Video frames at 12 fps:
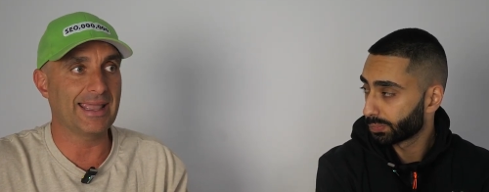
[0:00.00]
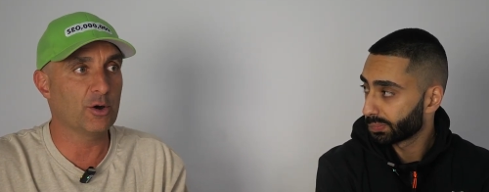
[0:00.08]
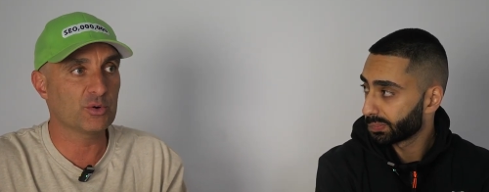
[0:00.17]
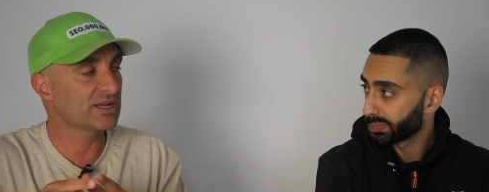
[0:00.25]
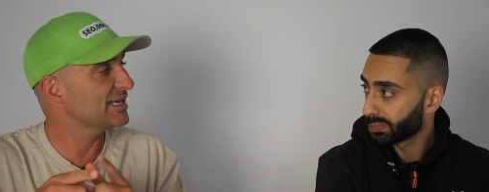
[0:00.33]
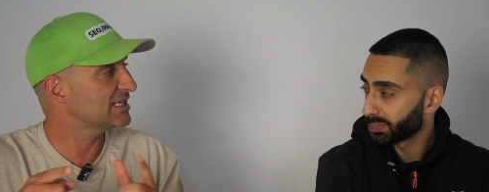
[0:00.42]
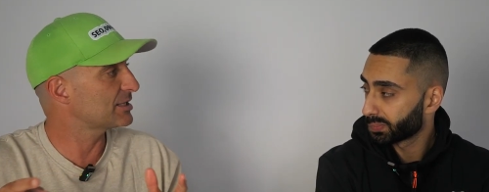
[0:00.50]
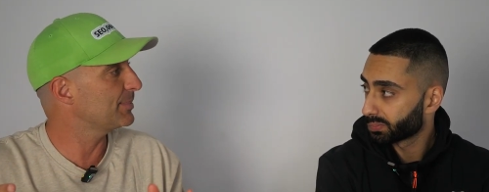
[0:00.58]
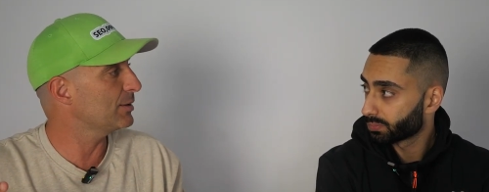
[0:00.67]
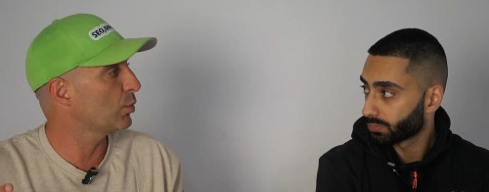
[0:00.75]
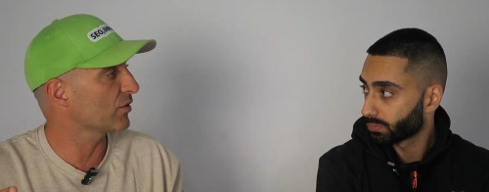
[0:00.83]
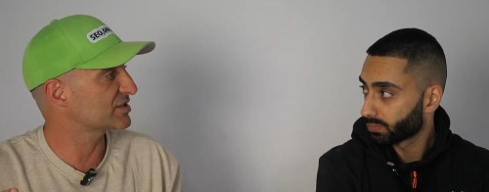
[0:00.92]
Speaker 1: it only needs to
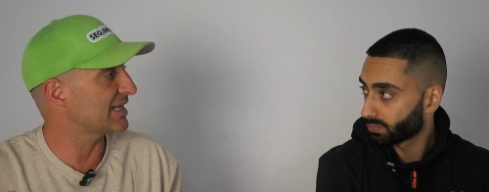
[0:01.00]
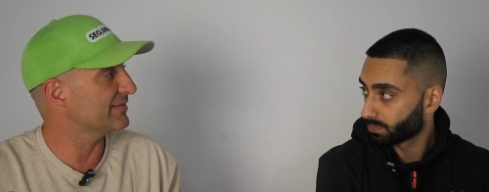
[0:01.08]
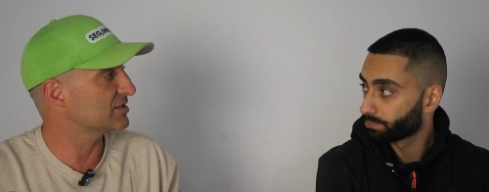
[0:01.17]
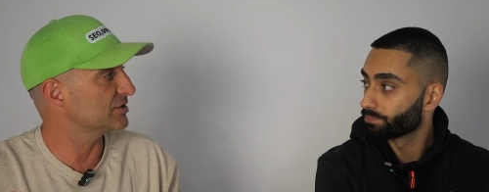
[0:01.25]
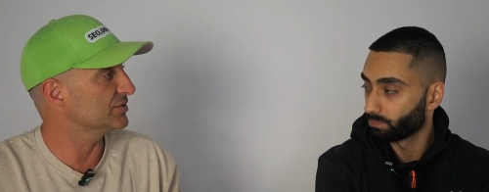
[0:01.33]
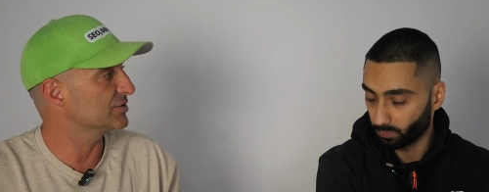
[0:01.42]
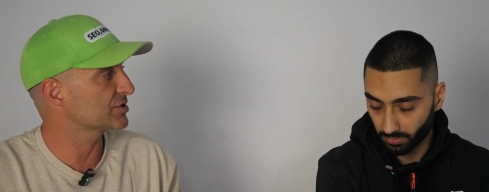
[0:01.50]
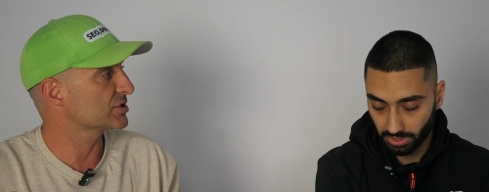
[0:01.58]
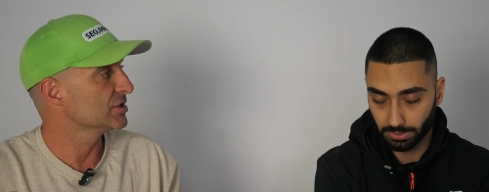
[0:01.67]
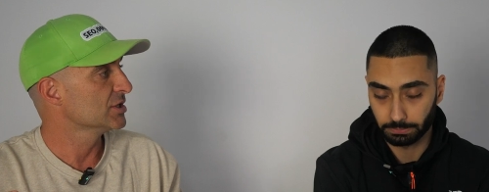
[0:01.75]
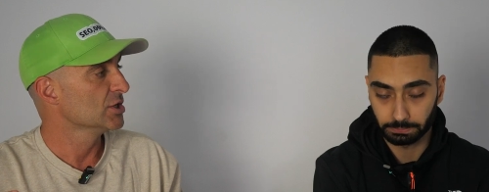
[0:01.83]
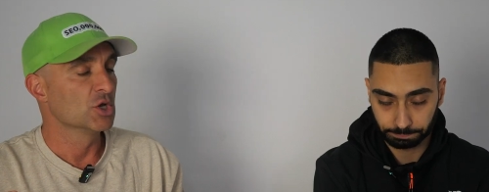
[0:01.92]
be one sentence.
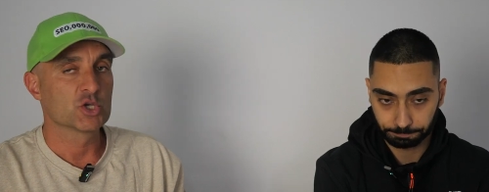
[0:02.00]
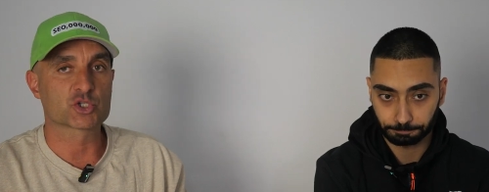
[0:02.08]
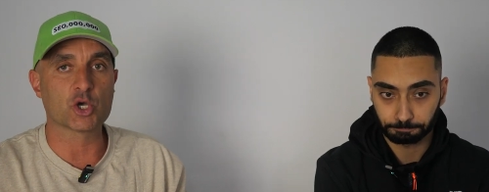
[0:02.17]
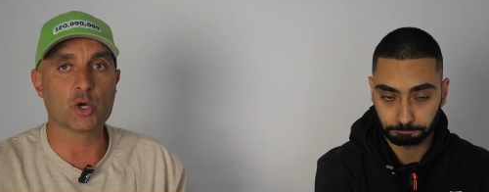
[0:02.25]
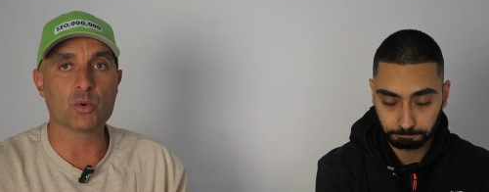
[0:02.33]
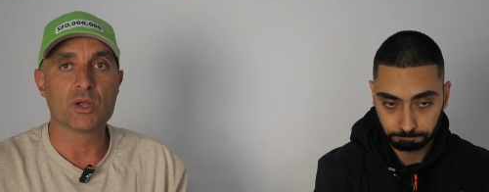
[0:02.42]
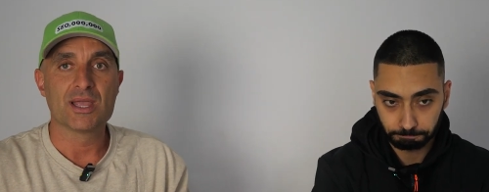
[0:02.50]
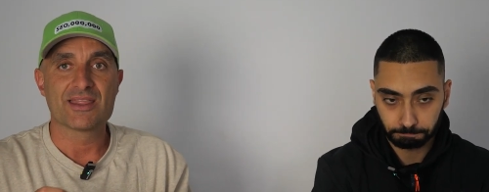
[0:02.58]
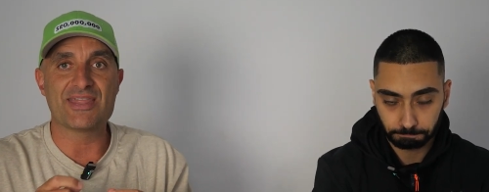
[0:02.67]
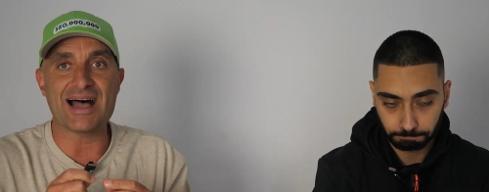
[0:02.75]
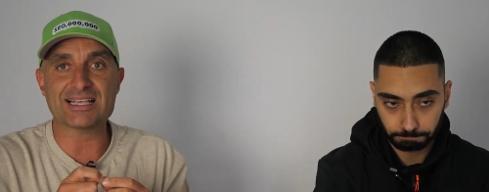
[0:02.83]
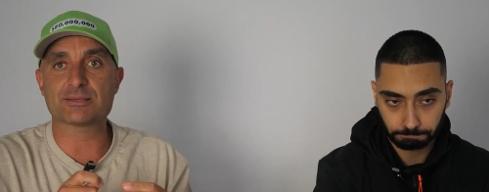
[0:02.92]
Yep.
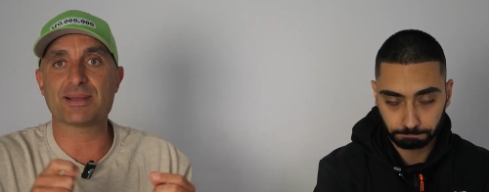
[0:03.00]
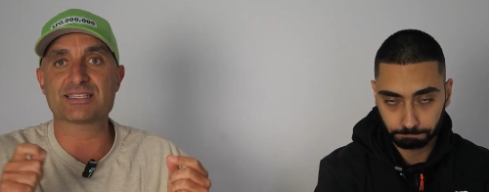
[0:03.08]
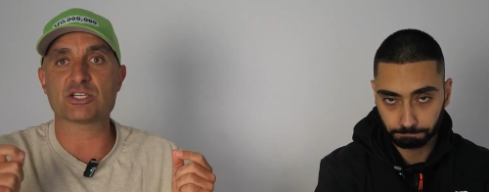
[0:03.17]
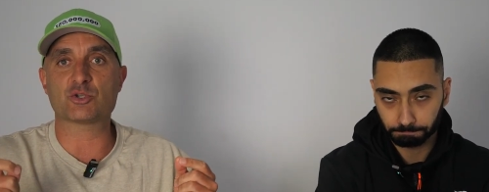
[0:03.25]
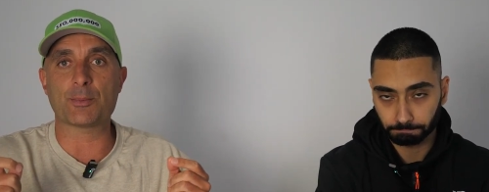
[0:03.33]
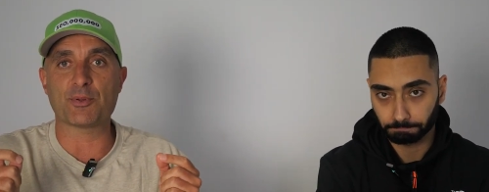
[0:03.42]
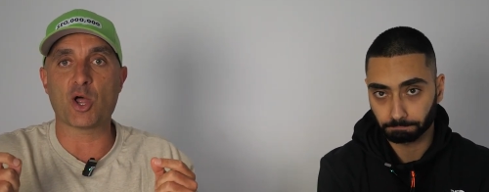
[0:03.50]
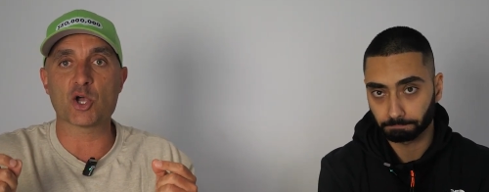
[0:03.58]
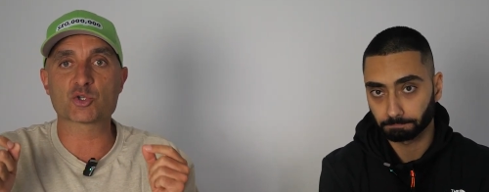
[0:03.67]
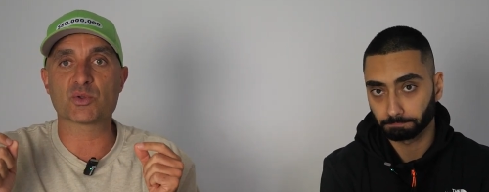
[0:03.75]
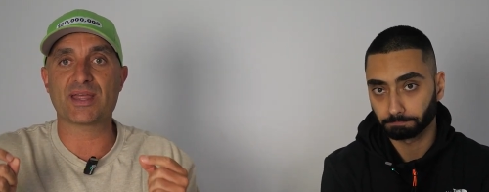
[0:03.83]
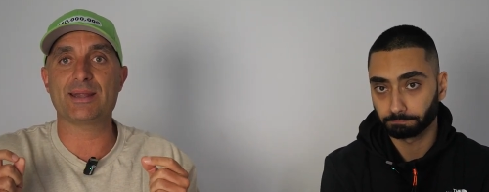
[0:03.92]
So that semantic triple,
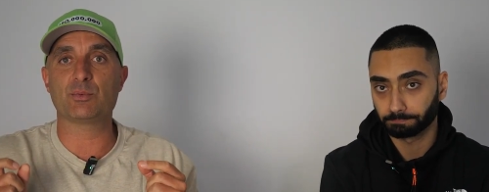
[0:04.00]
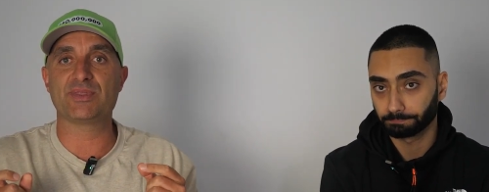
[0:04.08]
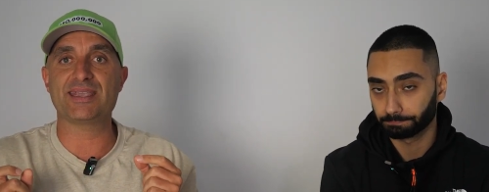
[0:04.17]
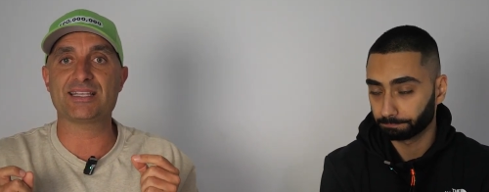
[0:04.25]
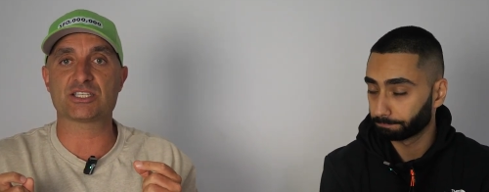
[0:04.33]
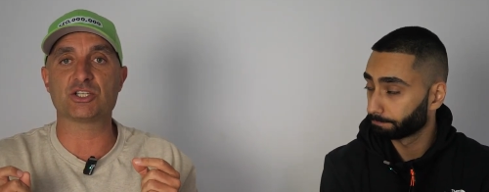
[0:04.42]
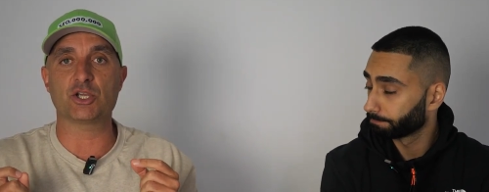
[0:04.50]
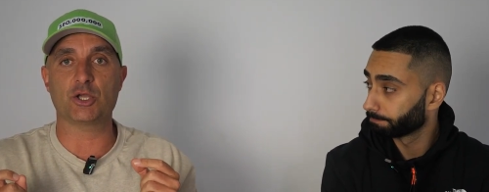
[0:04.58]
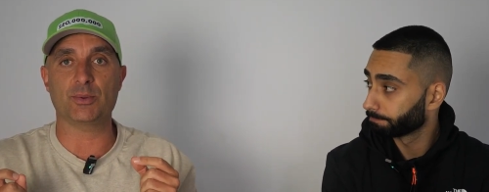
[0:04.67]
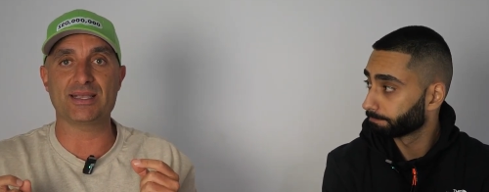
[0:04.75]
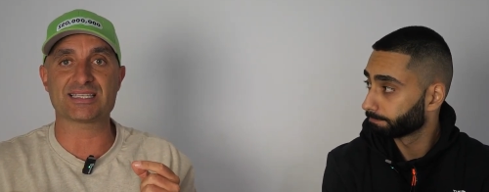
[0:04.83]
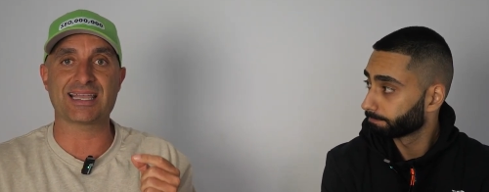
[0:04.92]
all they need to do
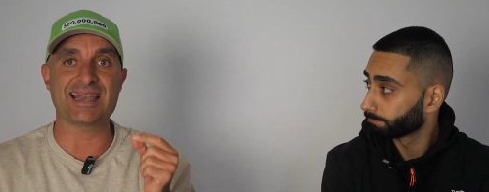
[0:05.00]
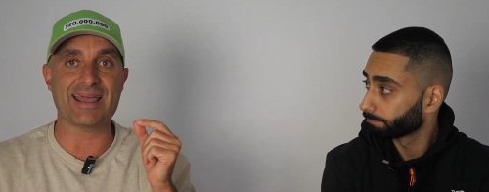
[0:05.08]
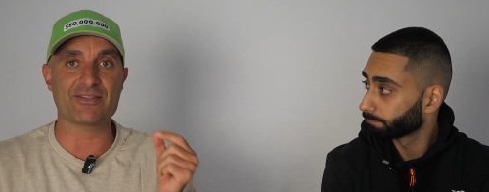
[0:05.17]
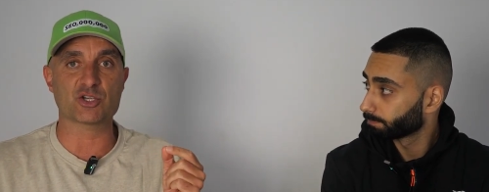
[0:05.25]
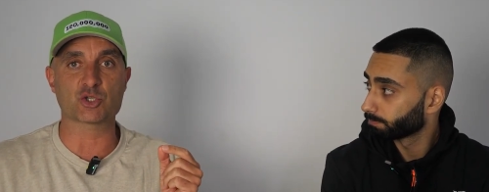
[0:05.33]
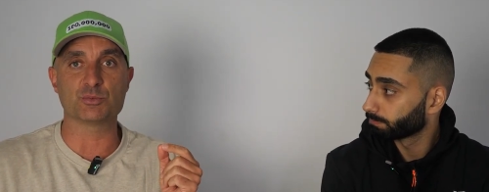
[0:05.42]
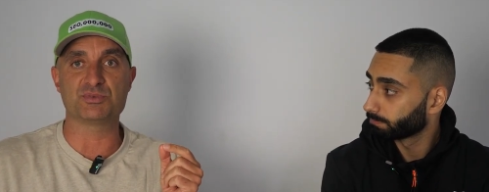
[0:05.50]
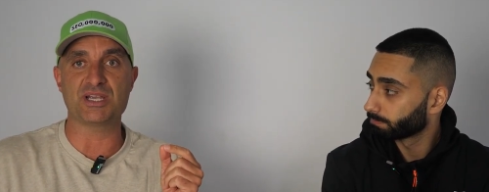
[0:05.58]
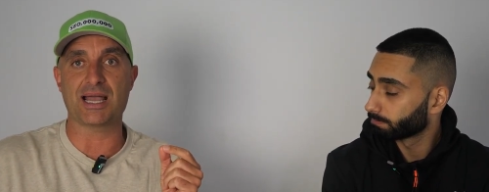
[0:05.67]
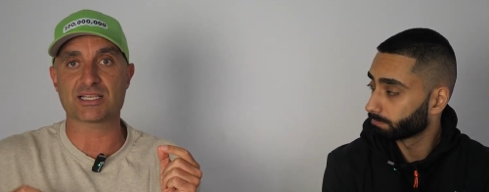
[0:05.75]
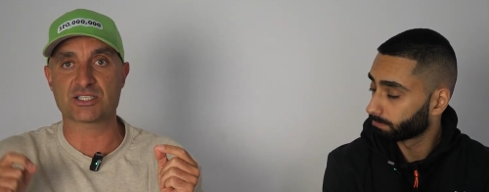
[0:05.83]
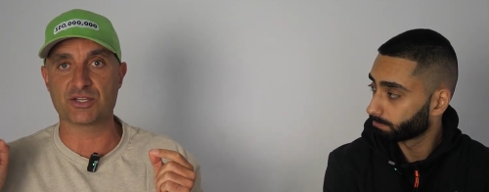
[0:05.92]
is connect the
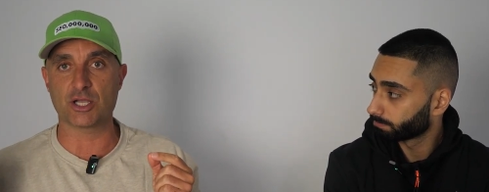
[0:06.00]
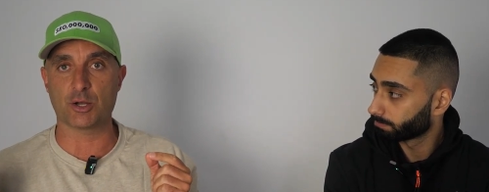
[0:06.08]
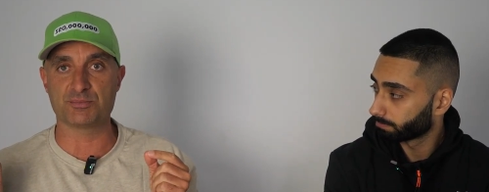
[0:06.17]
subject and the